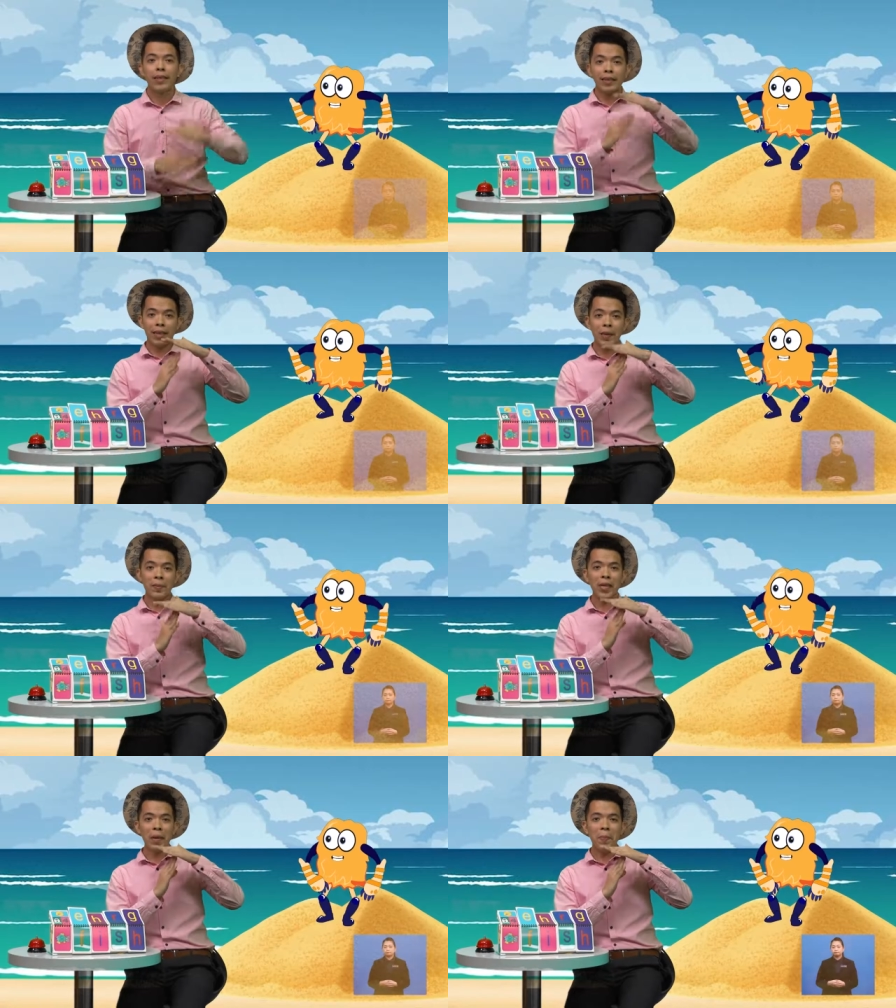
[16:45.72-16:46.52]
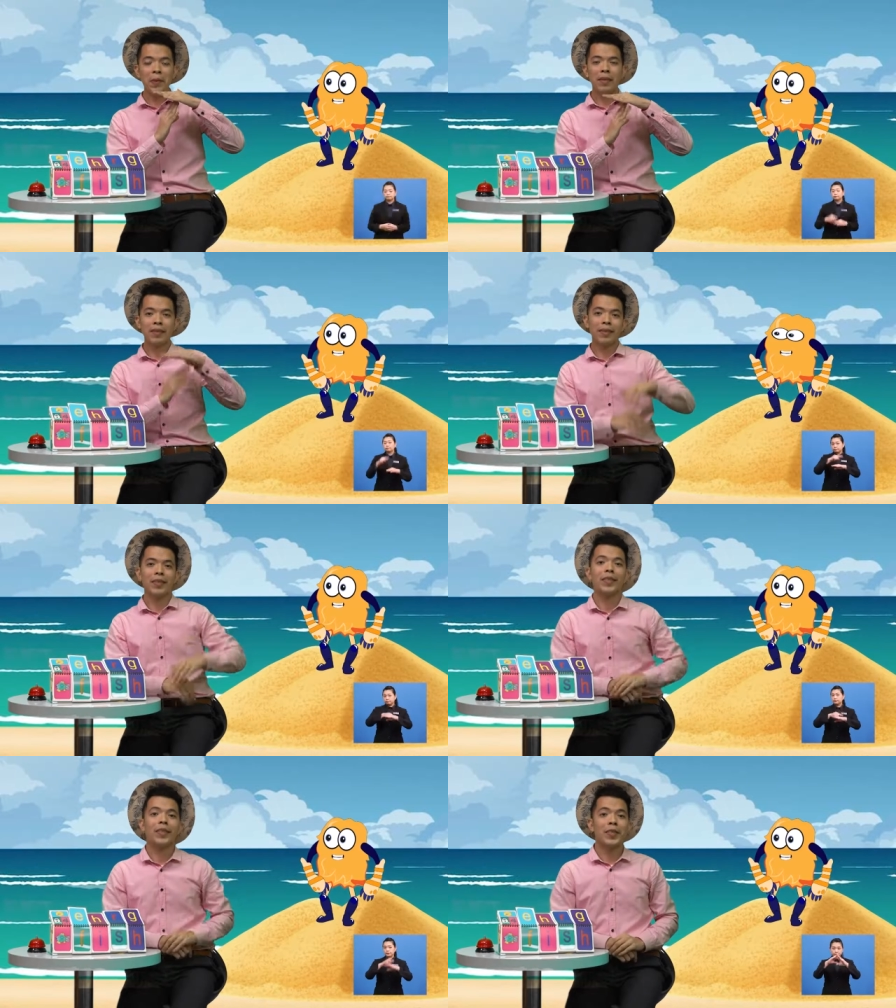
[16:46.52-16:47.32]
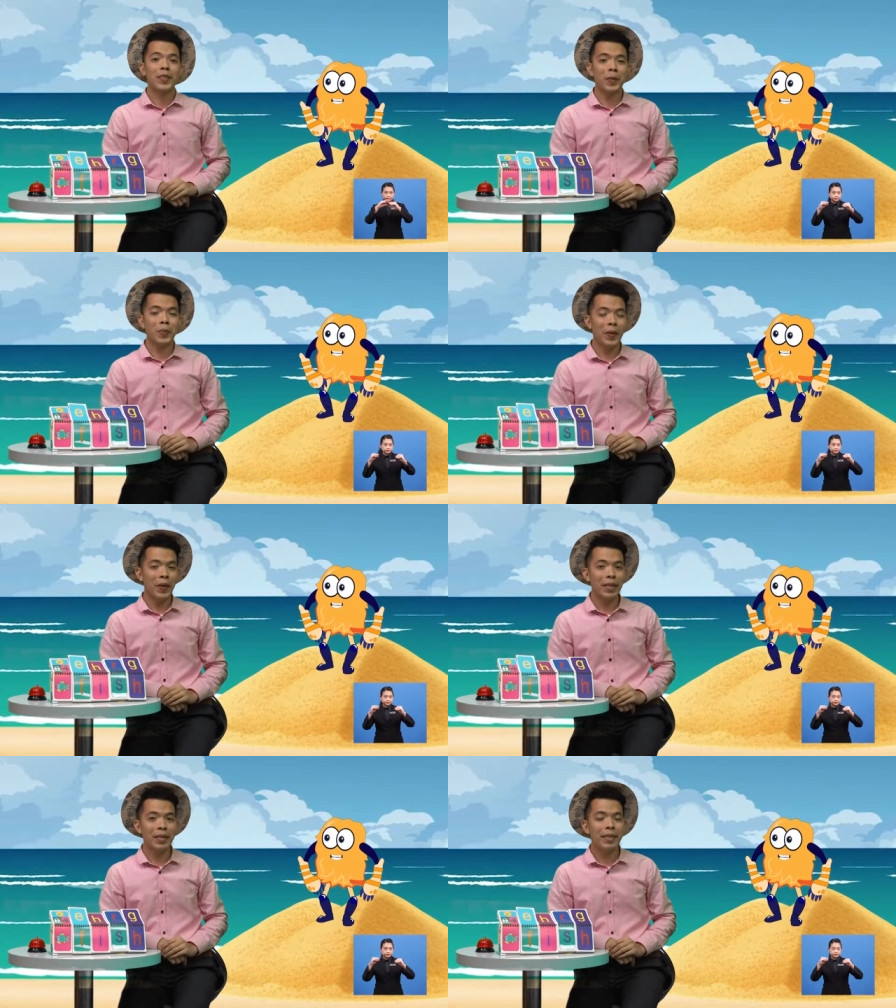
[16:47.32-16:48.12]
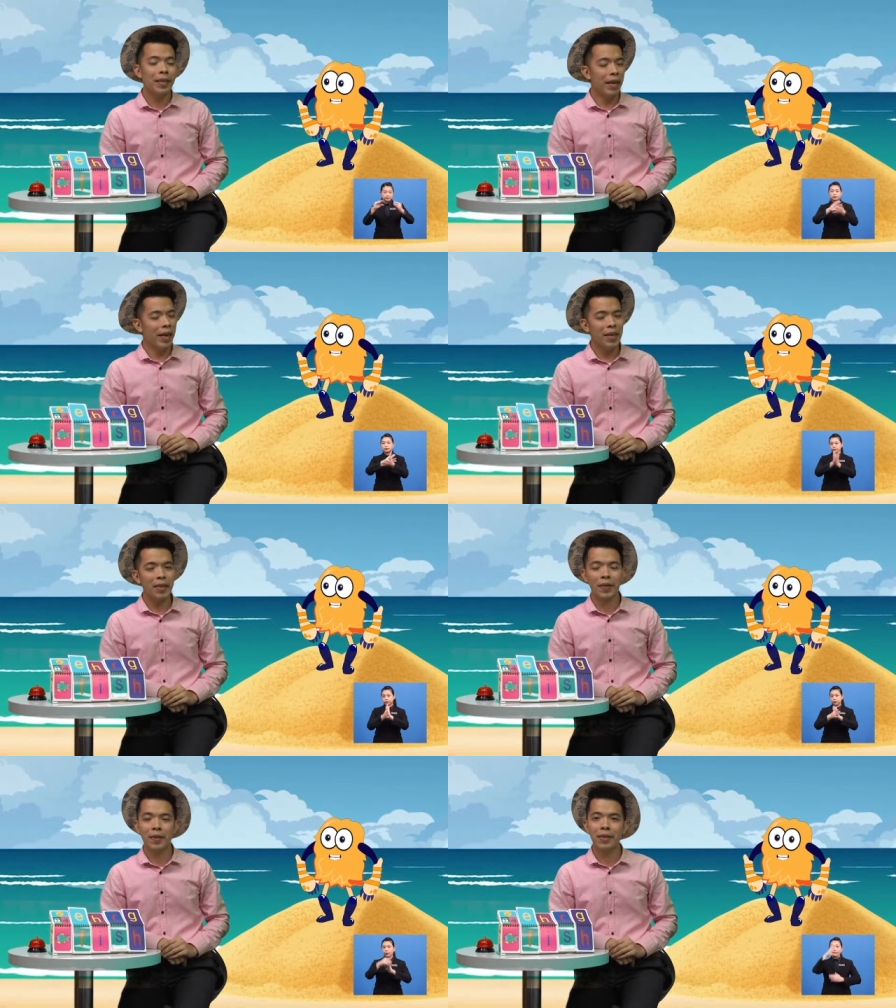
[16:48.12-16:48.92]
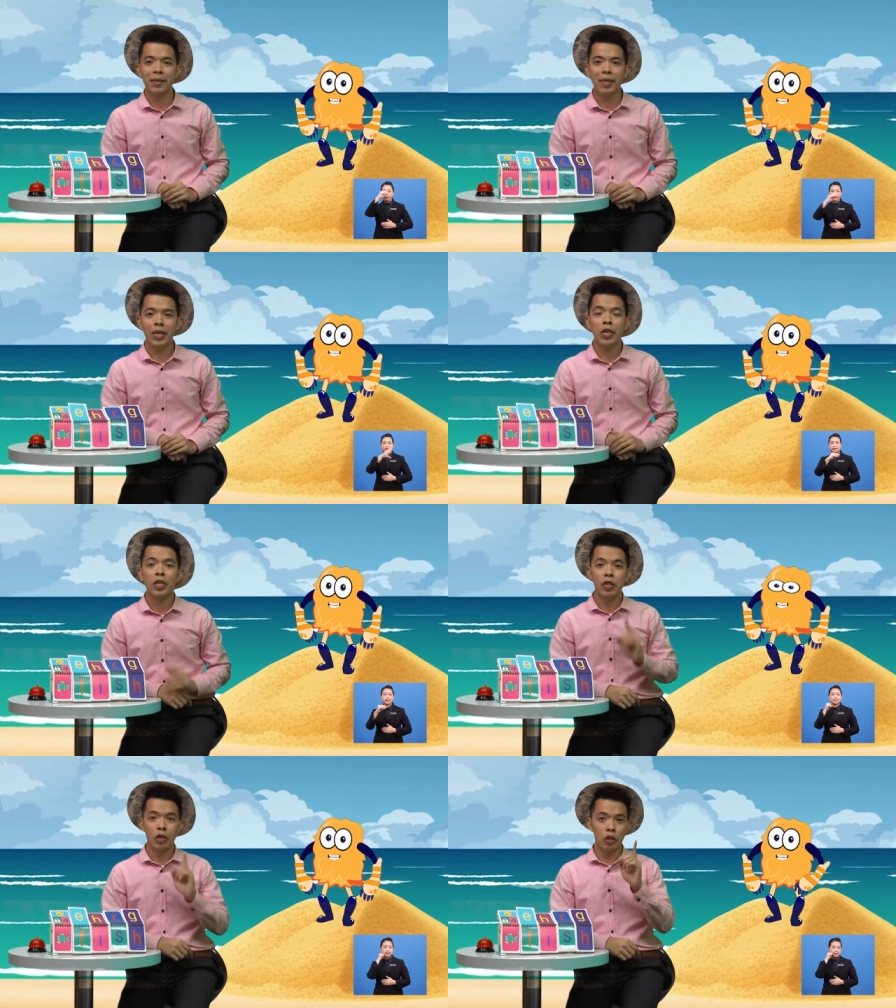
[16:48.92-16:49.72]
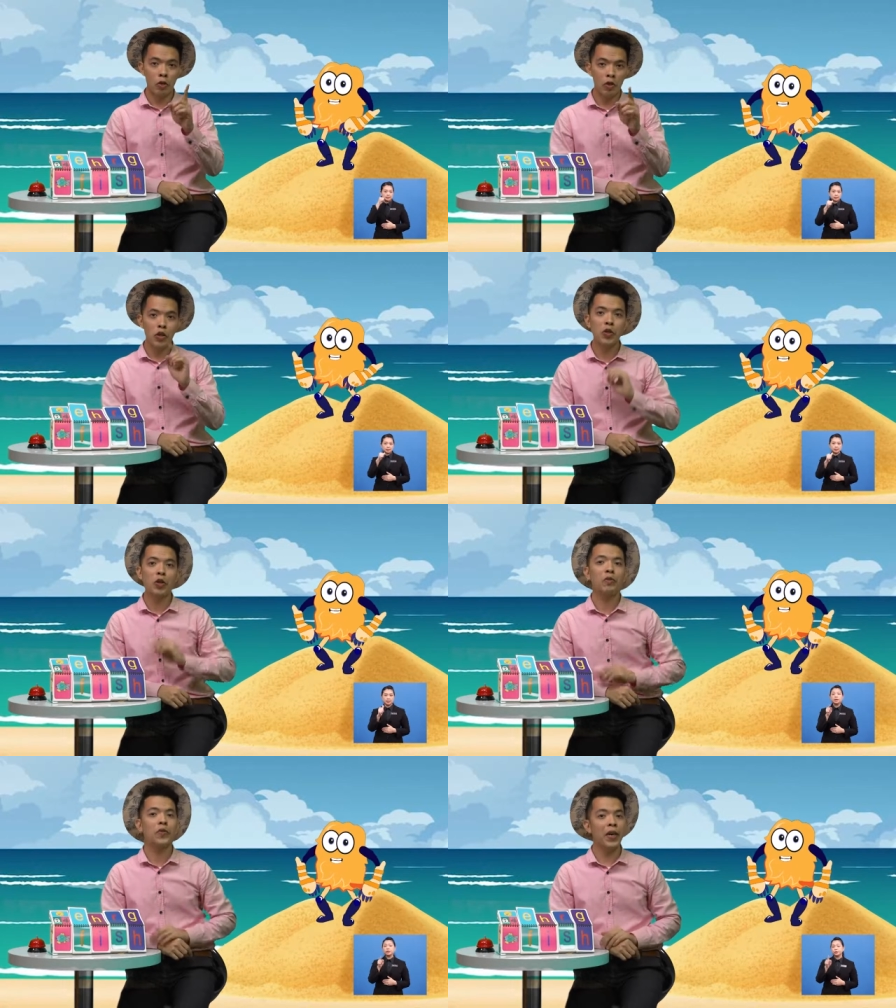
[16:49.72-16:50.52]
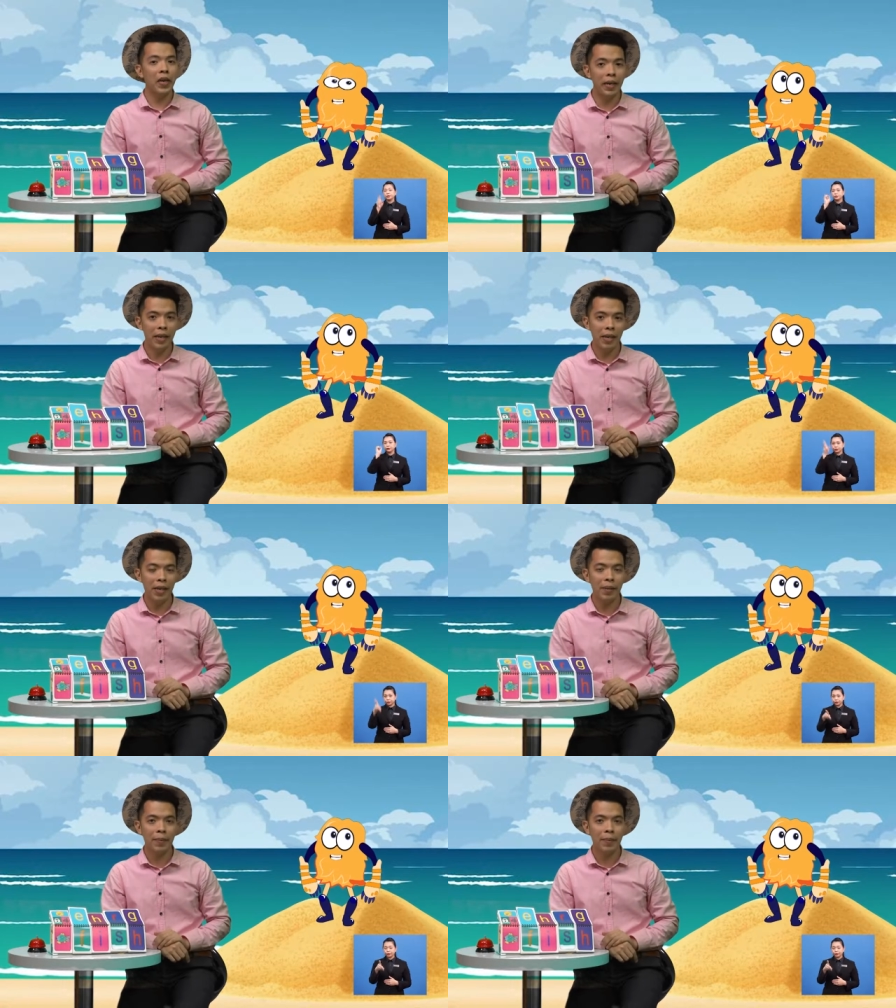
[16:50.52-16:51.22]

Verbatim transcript: Time's up! So boys and girls, you should find